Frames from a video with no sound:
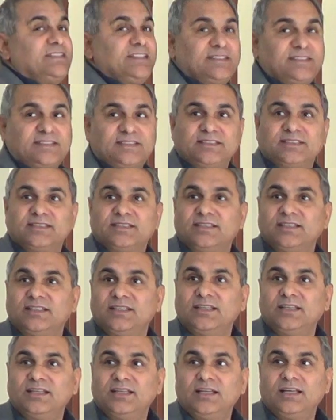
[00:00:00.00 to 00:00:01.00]
this.
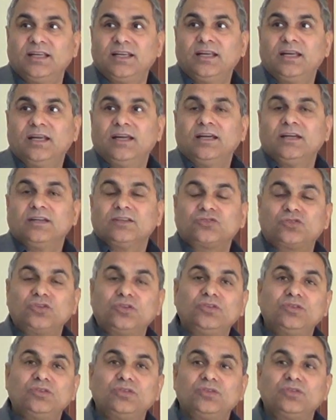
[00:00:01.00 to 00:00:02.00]

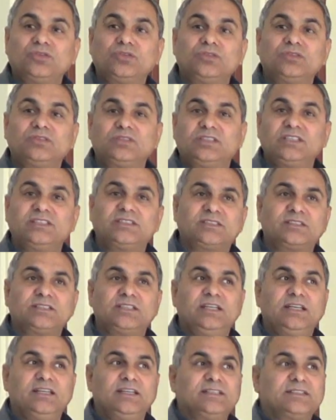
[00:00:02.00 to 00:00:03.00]
So
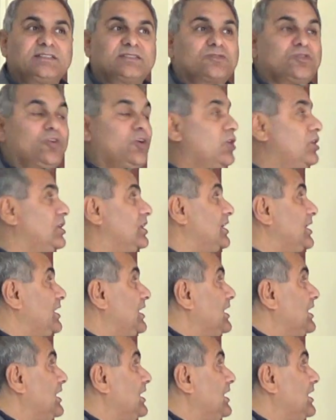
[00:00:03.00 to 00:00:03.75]
this is called